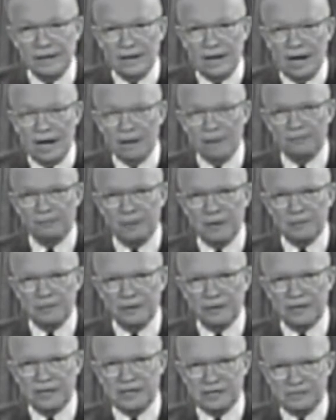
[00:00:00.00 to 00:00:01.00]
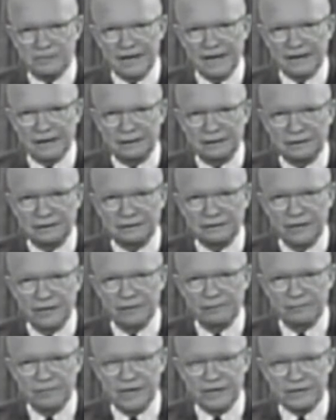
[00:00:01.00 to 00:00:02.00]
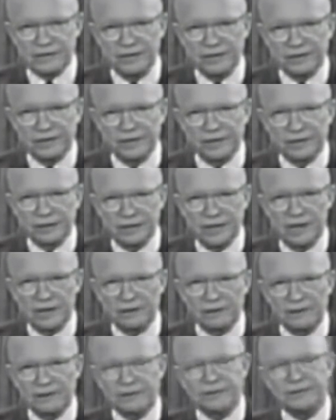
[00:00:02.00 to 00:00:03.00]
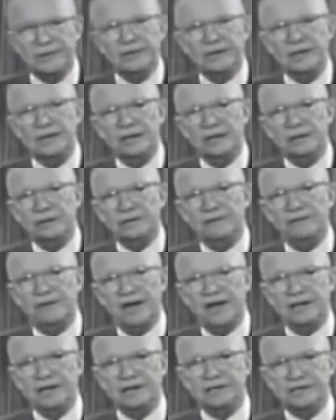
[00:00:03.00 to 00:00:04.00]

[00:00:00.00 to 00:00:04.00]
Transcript: Our people expect their president and the Congress to find